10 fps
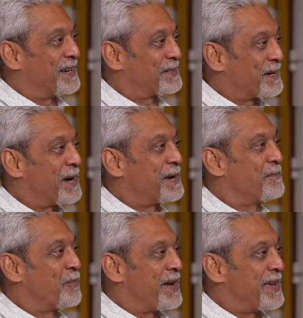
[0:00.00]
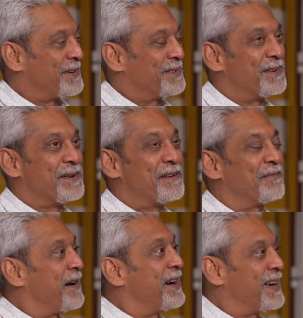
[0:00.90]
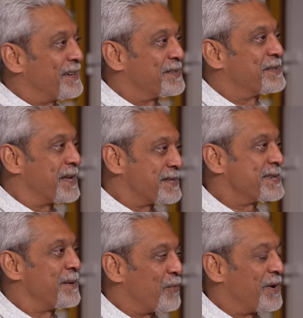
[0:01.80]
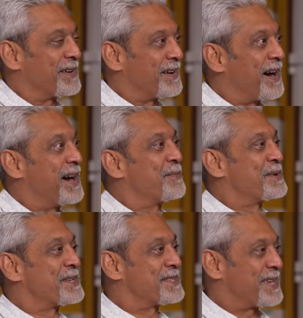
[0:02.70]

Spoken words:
a time when if I had to tell someone I was a